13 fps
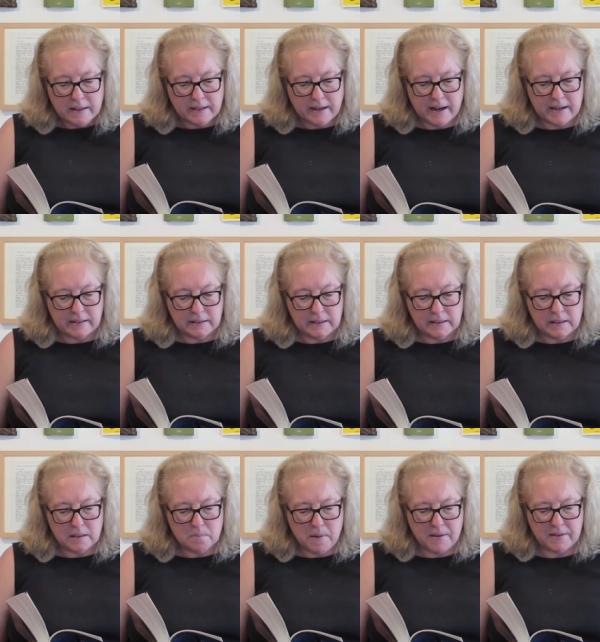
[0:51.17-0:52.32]
gaining
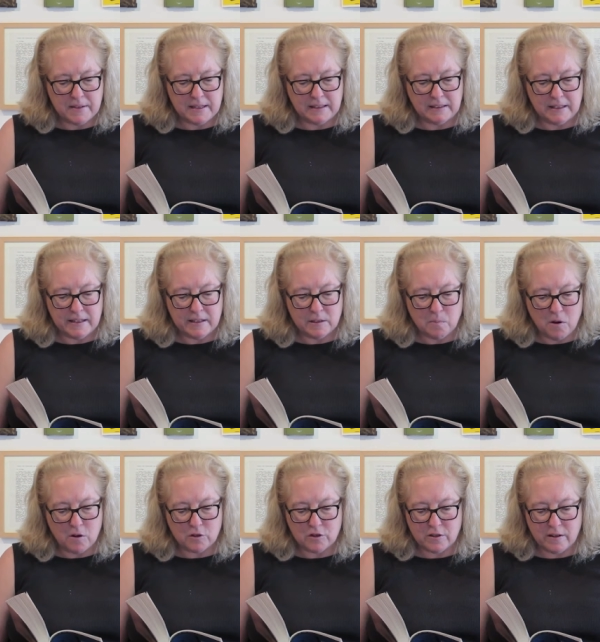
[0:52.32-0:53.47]
little by the 10 leagues
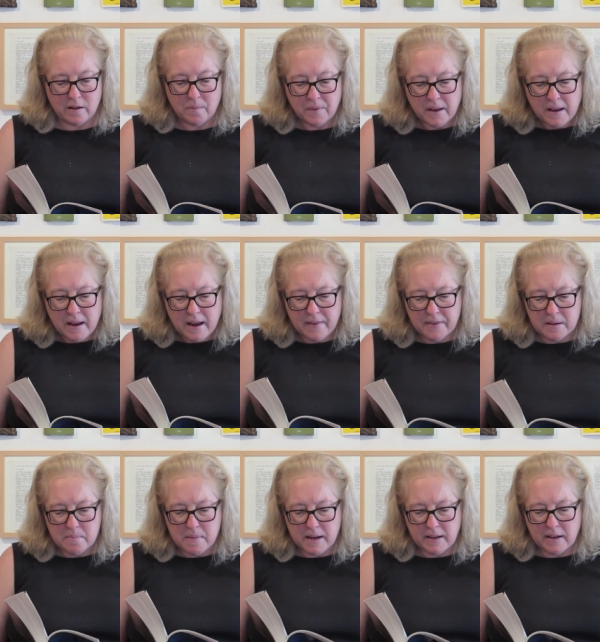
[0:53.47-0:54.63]
march there, and then
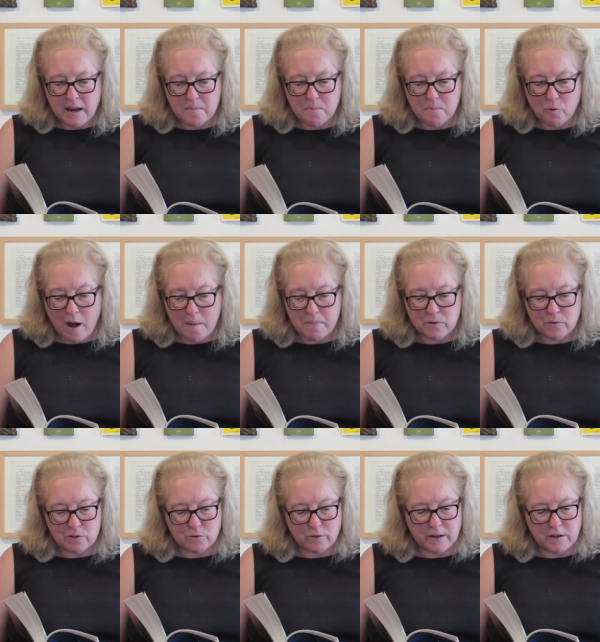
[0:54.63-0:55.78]
making a rapid
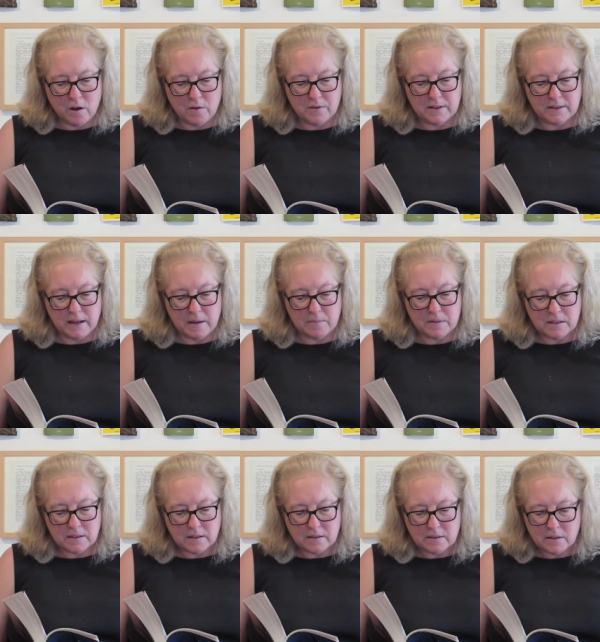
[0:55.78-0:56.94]
retreat over the same
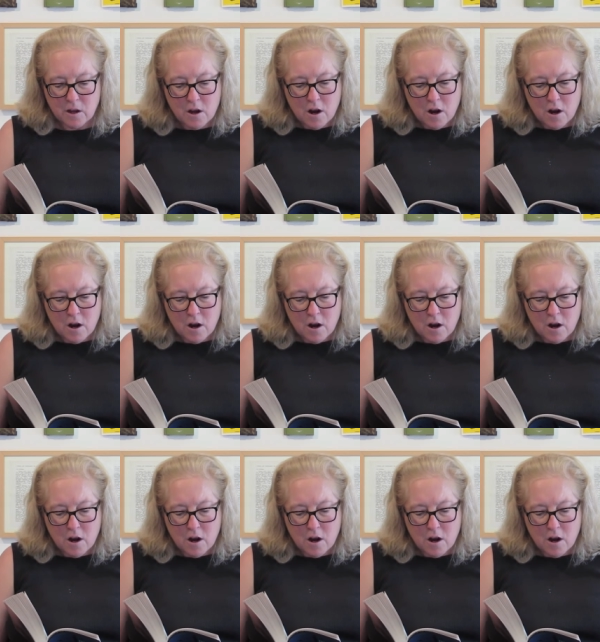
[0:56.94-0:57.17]
distance,